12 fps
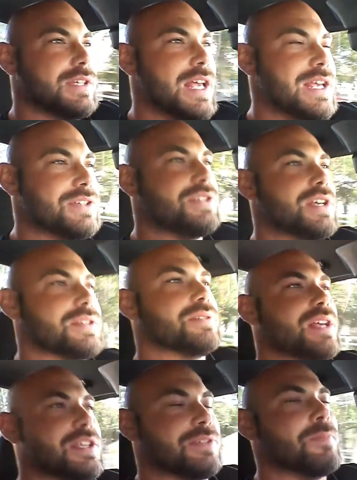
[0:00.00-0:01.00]

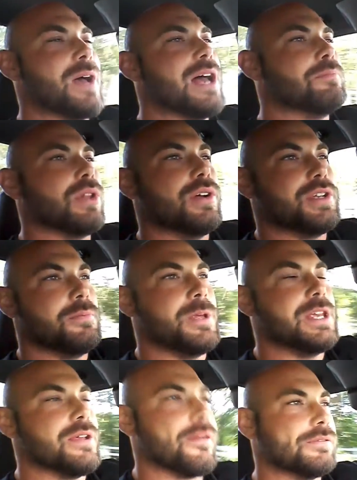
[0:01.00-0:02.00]
it's mind-blowing to
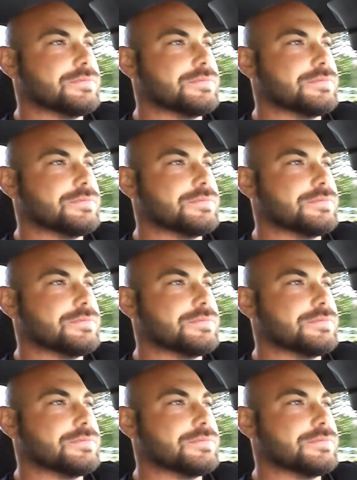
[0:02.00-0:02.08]
me,